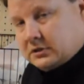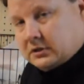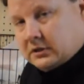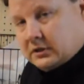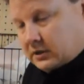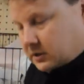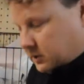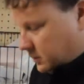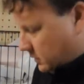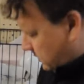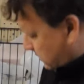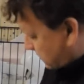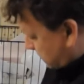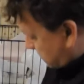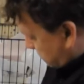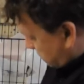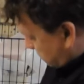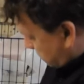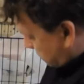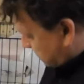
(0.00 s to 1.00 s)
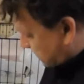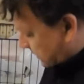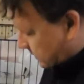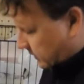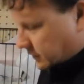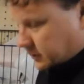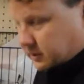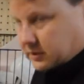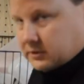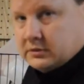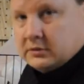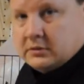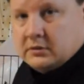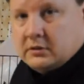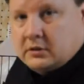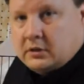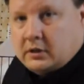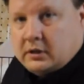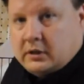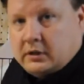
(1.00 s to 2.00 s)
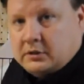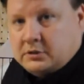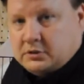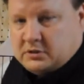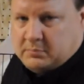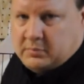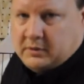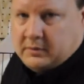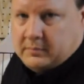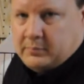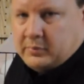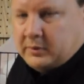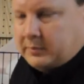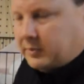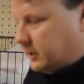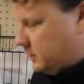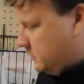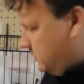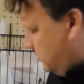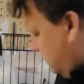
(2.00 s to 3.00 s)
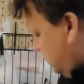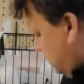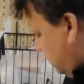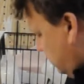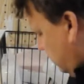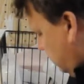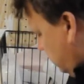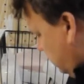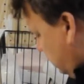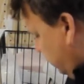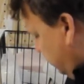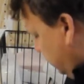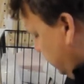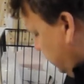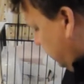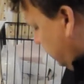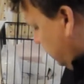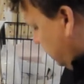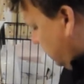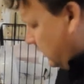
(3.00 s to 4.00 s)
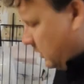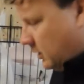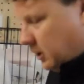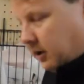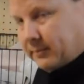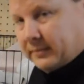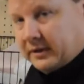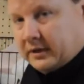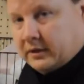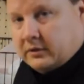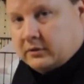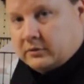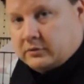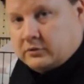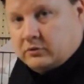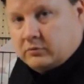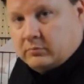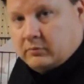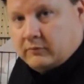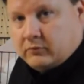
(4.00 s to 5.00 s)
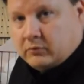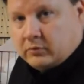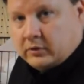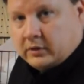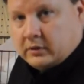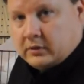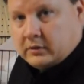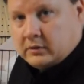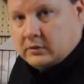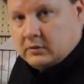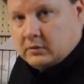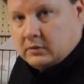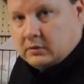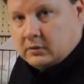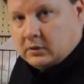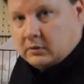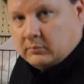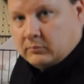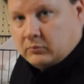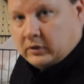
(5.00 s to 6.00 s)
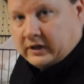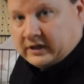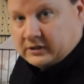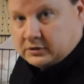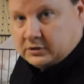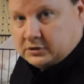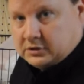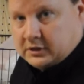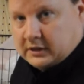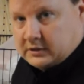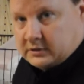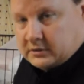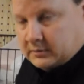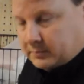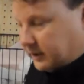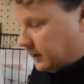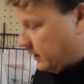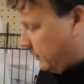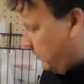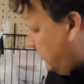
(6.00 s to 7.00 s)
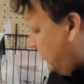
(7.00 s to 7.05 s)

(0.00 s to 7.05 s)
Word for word: the, uh, the tint like this, uh, just be, be patient. It'll be a, a minute or two before it um, will actually change the band.